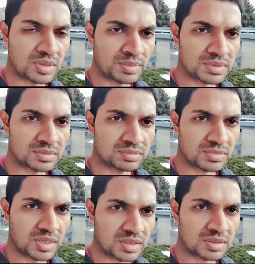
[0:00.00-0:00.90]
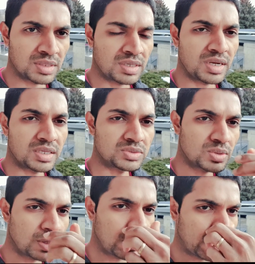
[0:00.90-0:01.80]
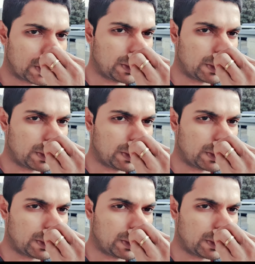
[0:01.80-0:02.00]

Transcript: I mean, getting that natural light